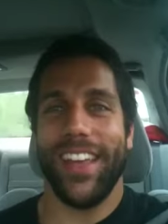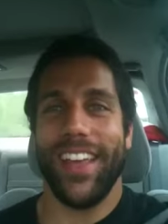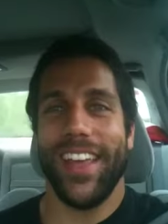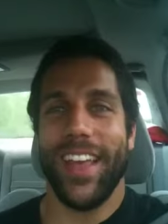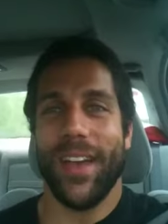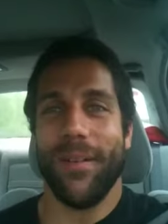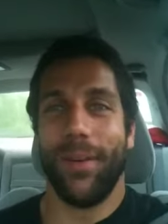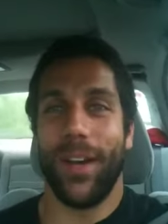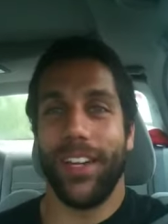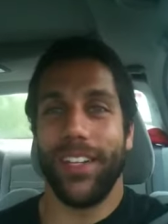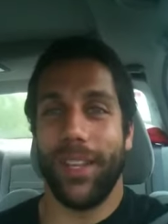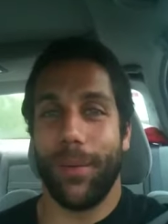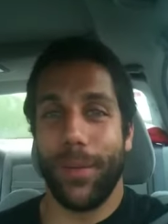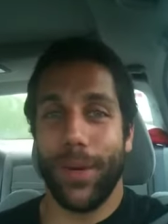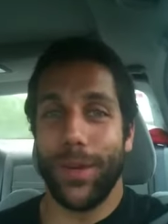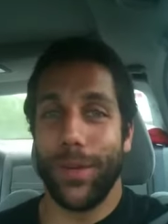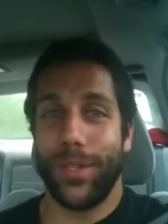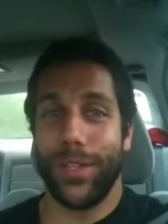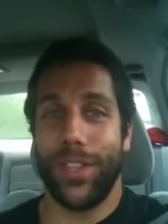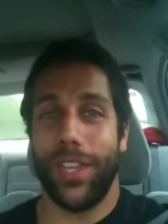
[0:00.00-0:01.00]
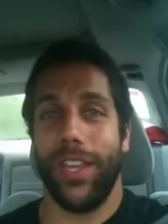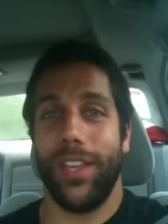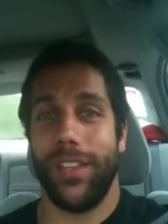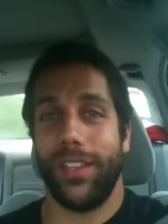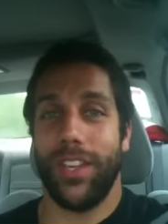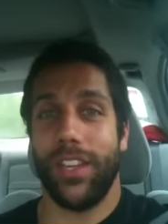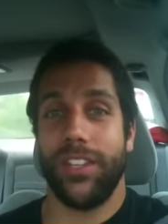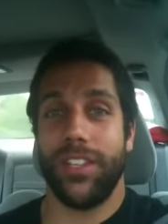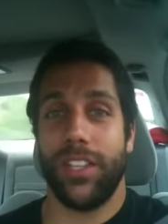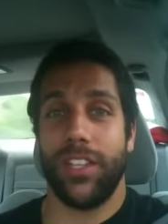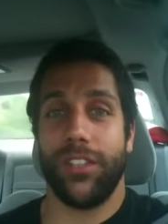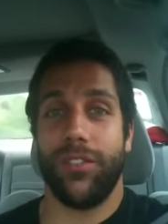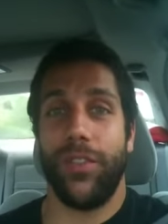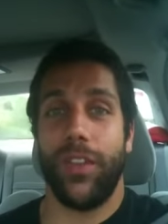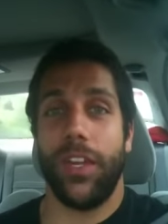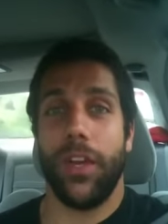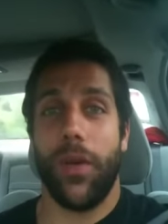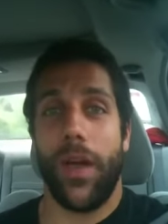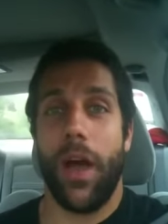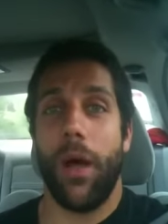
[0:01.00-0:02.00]
But let me know what you think. Does this
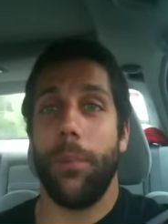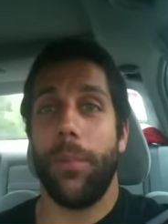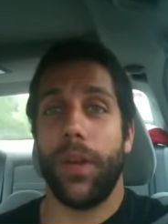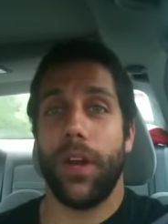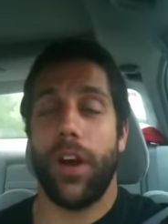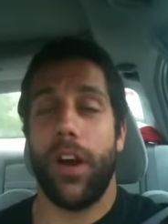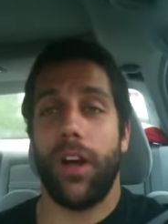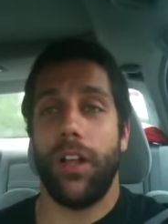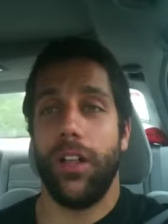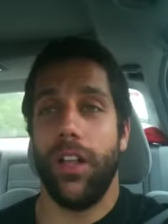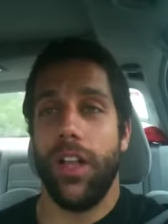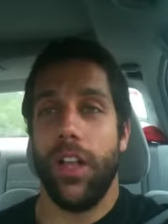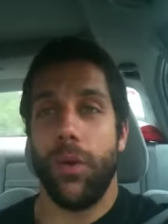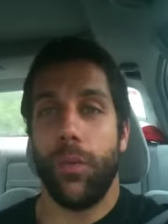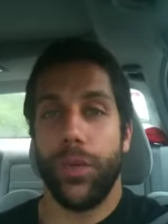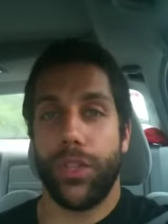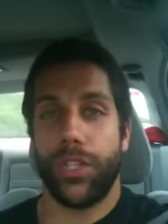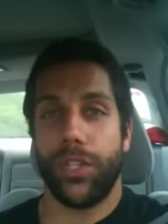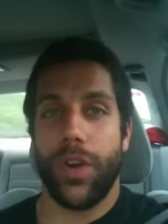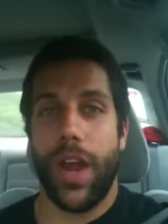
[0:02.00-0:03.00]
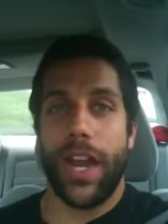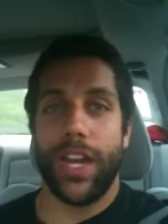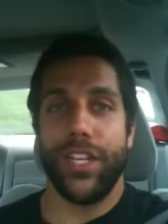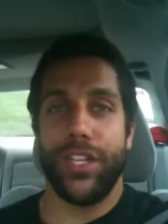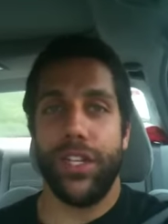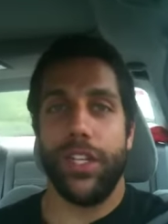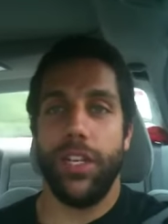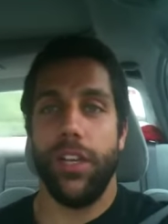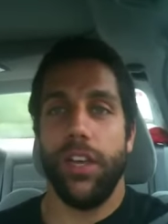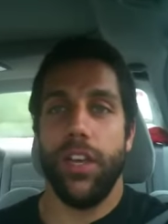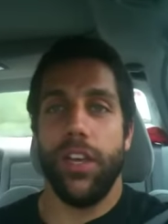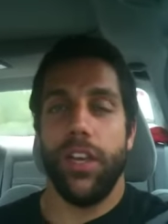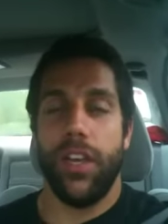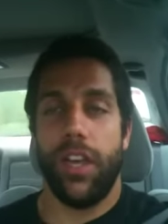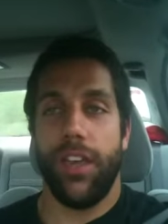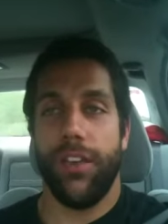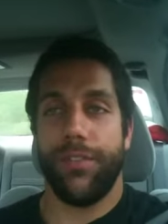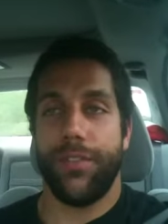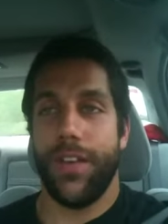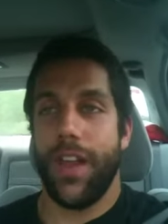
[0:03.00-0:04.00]
video help at all with strategy?
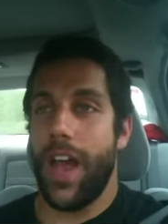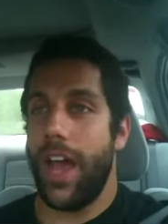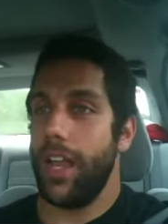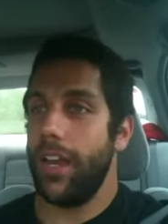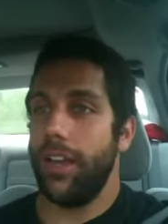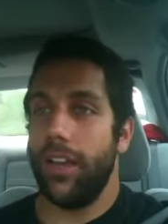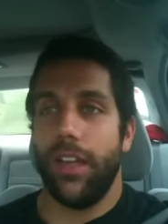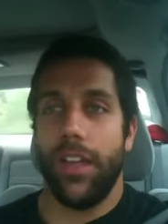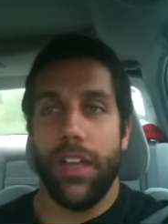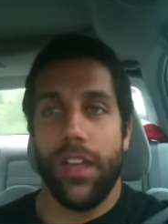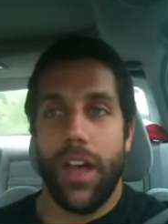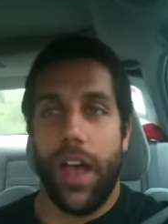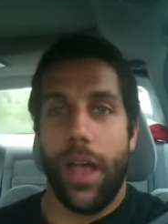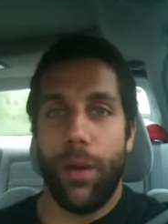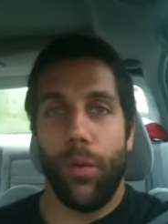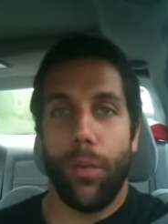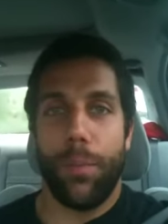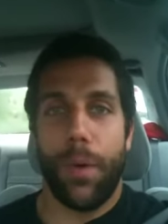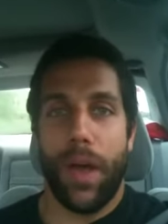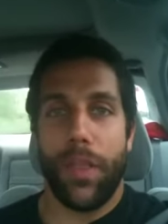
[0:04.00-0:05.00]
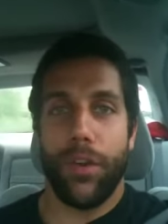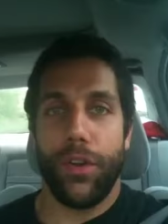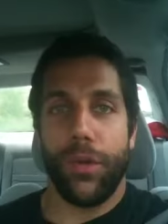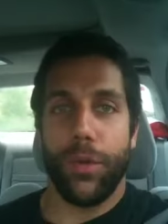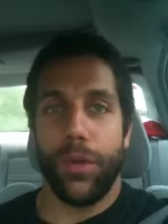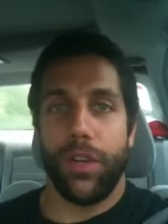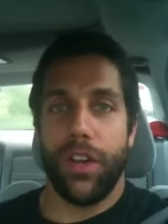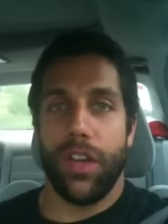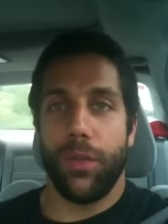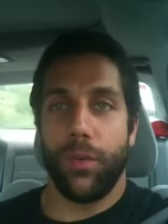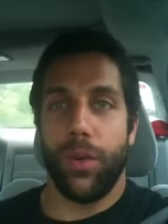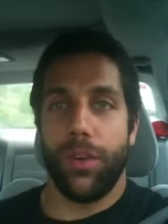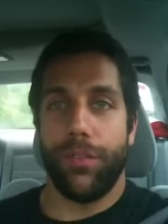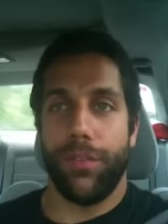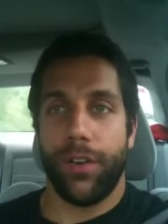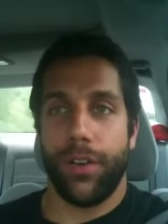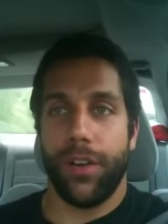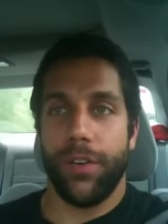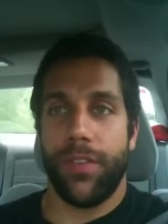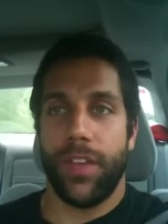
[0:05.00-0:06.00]
If not, I won't bother doing another one
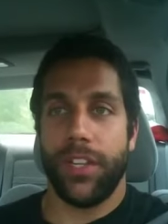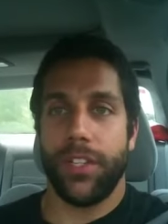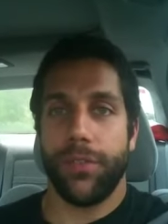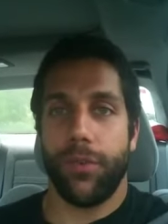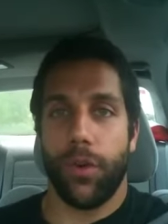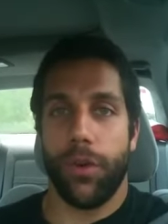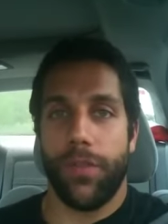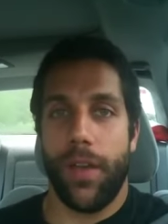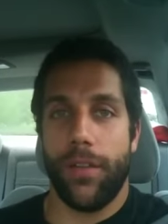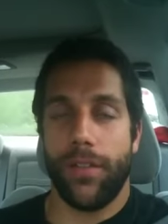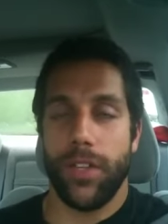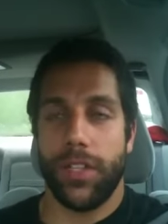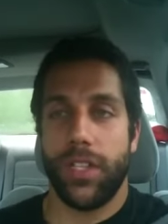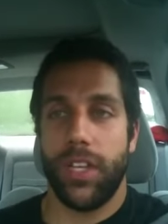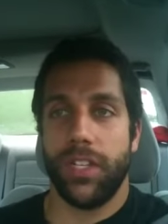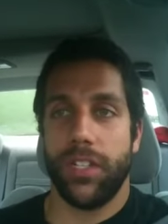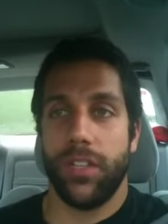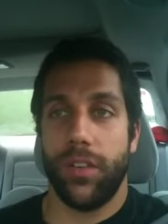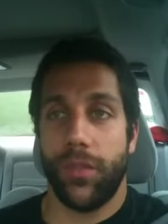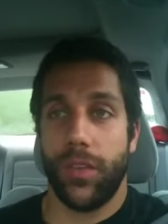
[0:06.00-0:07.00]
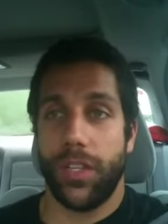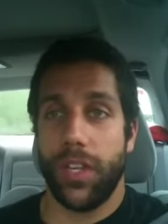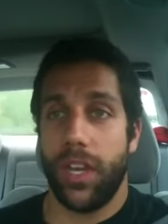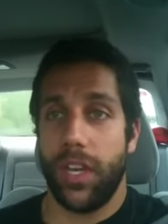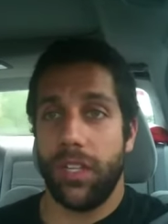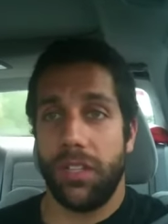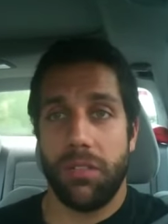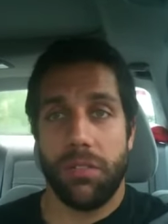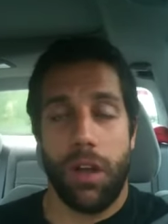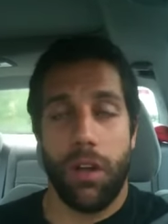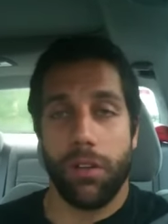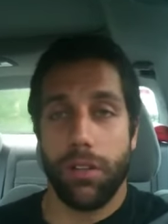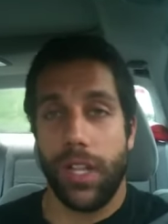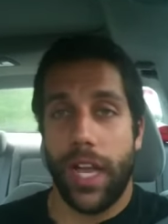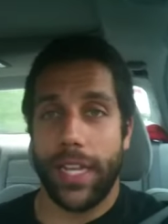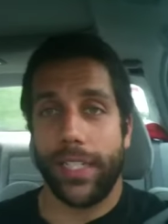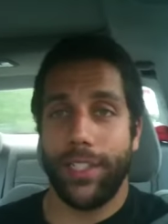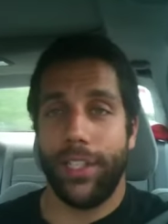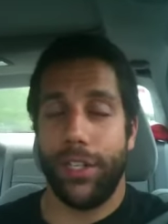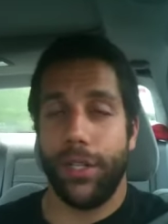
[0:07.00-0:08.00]
for events four, five, and six. If it does, I'll
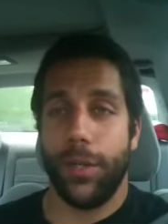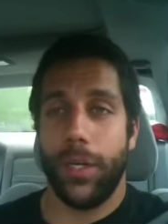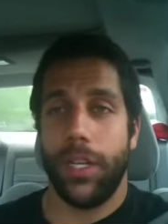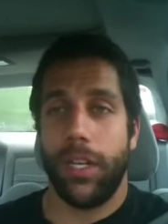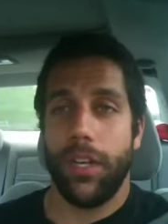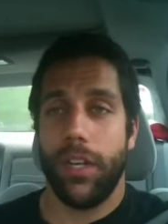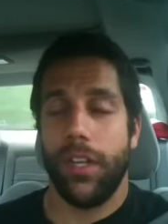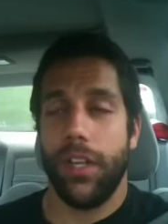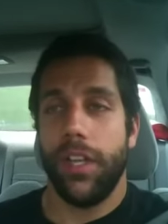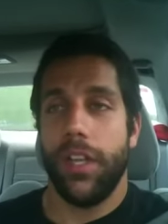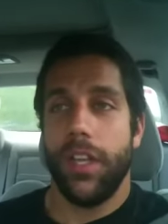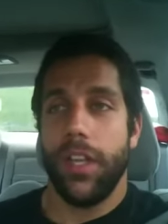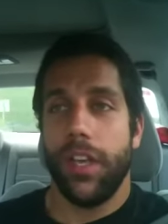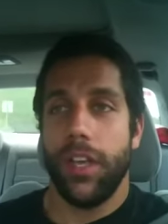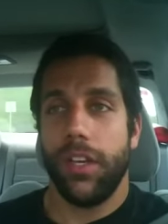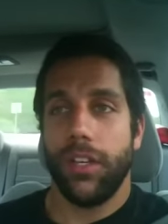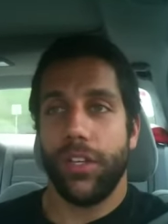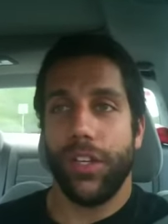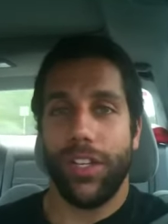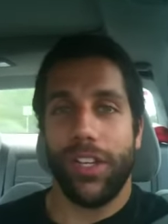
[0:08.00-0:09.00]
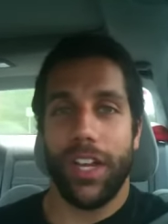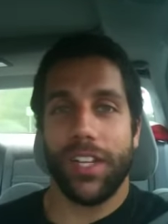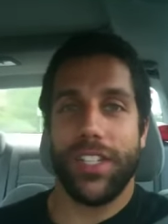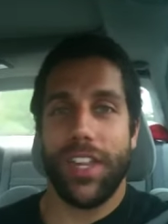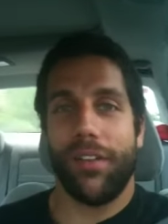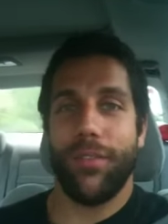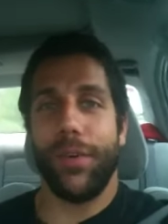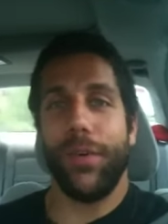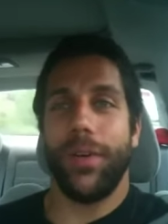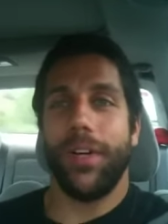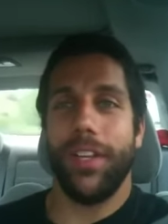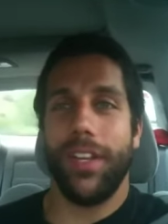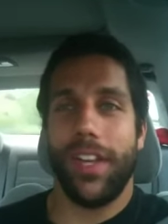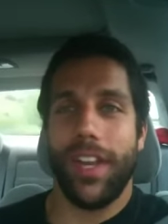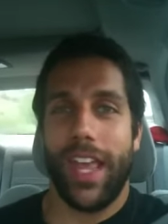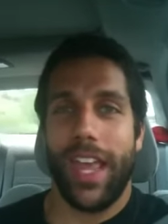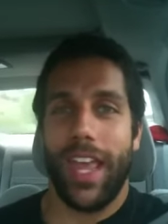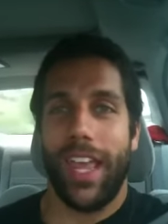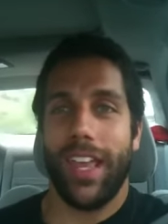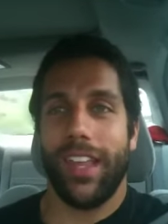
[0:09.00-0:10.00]
gladly do it. Good luck to
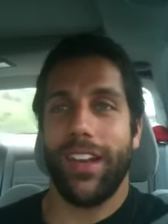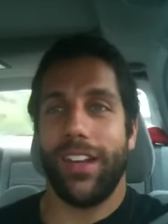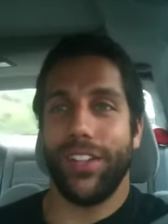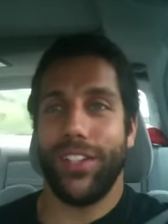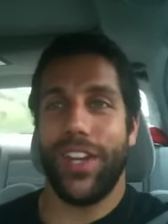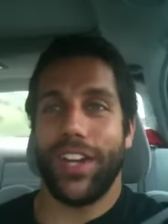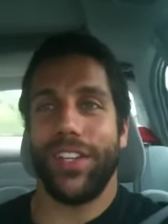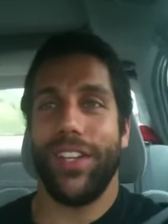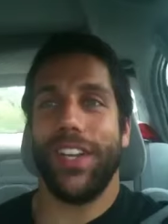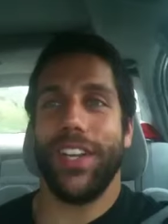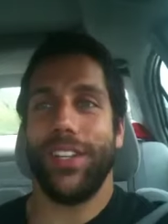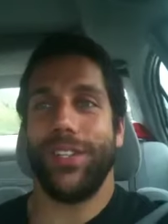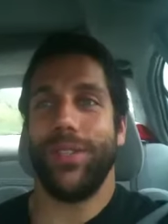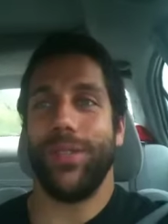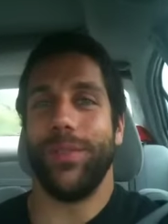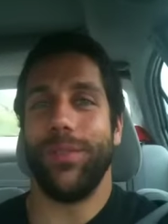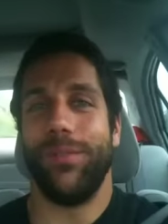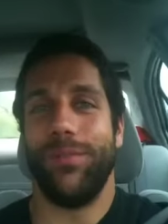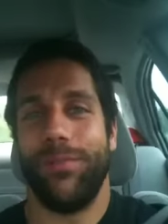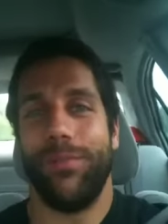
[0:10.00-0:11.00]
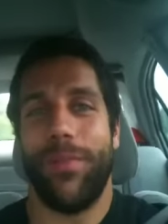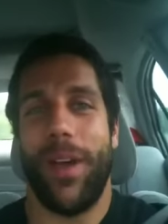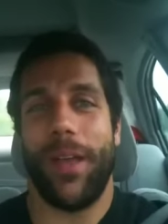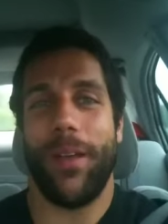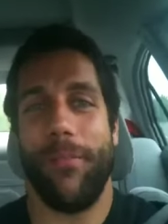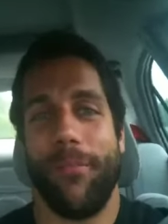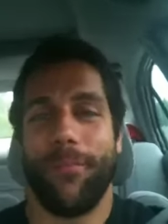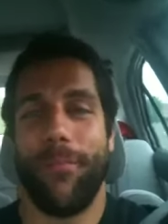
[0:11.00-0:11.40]
everyone, and I'll talk to you guys soon. Bye.